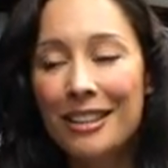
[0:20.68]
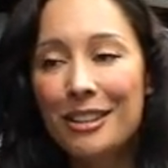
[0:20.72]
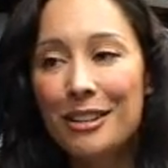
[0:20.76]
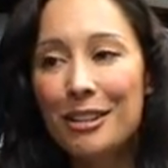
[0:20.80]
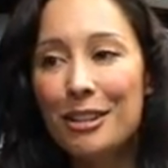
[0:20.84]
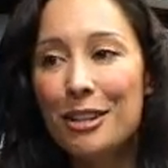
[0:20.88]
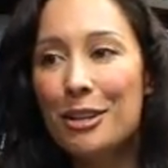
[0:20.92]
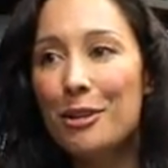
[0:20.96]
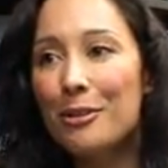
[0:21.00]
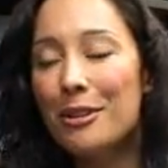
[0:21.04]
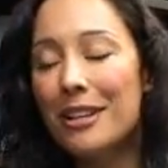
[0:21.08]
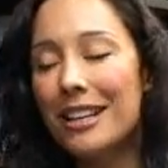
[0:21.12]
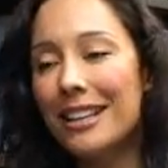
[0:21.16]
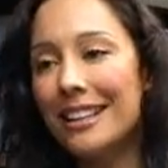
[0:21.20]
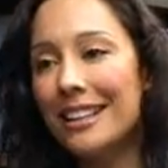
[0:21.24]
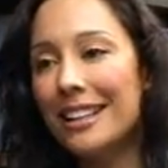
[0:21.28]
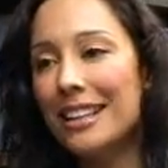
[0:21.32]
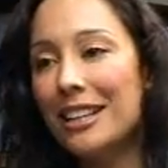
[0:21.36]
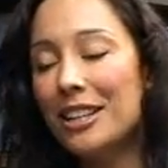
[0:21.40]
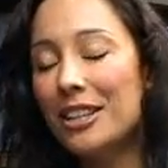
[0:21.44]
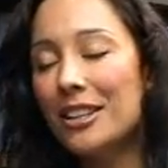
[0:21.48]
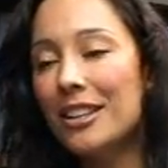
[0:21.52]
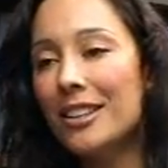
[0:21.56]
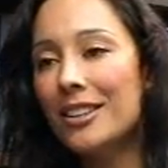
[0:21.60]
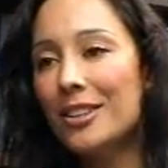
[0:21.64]
Kia ora
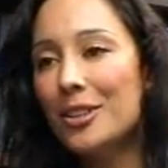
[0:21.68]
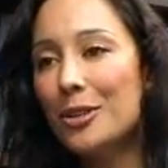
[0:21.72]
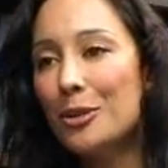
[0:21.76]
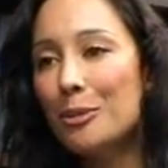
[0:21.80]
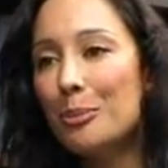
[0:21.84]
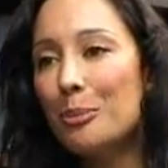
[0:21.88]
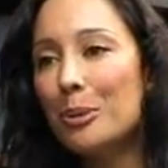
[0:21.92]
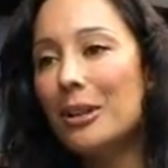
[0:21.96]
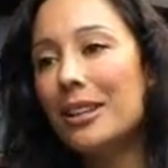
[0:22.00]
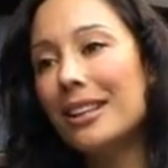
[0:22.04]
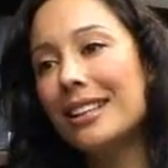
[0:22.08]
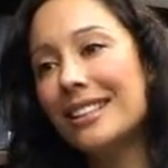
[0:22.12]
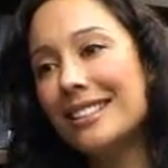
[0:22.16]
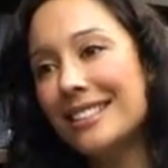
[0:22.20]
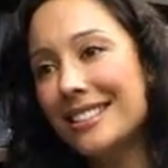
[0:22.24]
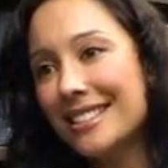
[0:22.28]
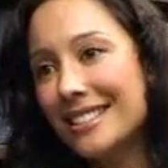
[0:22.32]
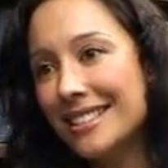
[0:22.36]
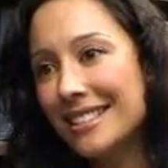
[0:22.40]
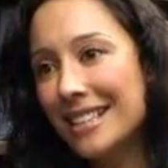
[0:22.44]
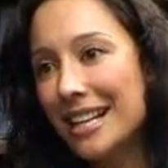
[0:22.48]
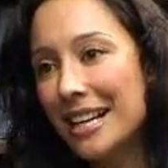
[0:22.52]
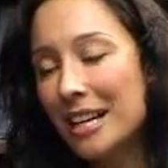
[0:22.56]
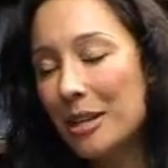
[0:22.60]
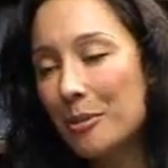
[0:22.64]
Annette, could you please
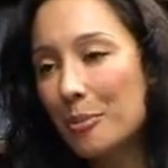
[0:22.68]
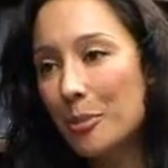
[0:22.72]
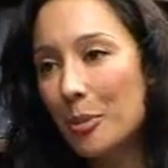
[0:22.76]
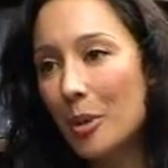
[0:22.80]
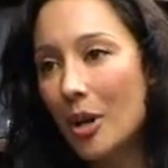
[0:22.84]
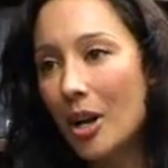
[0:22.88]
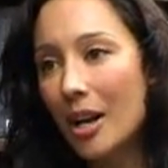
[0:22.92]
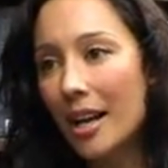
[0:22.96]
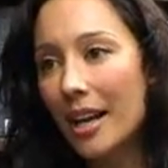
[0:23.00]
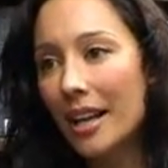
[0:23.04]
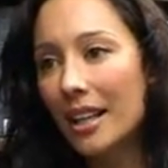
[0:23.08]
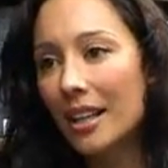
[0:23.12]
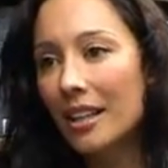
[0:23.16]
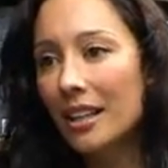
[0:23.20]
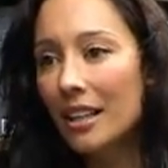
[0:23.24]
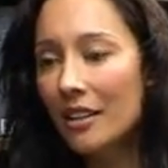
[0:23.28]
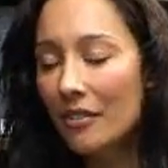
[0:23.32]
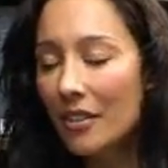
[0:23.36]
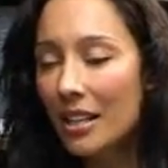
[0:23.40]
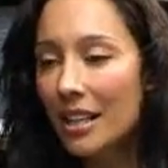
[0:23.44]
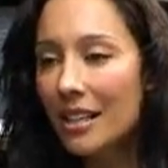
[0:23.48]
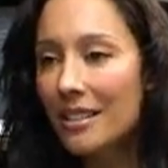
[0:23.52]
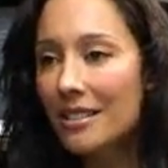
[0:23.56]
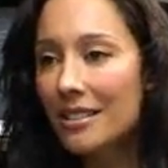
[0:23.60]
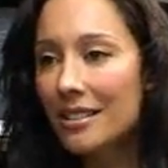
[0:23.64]
start by
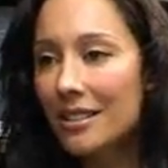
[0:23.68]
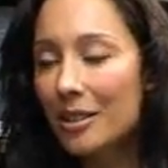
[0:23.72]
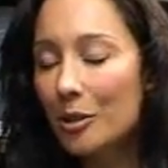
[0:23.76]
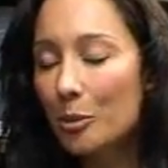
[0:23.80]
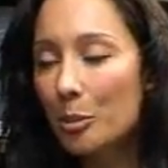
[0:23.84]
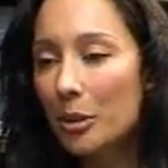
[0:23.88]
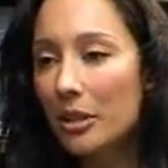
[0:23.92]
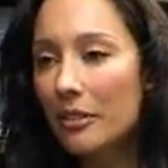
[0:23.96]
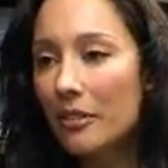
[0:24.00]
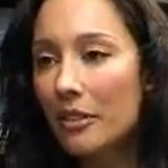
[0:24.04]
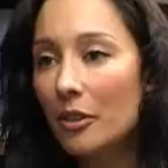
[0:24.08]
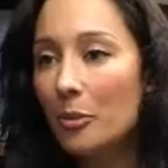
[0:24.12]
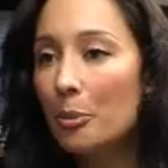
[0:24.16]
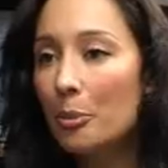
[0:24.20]
giving us a little bit of a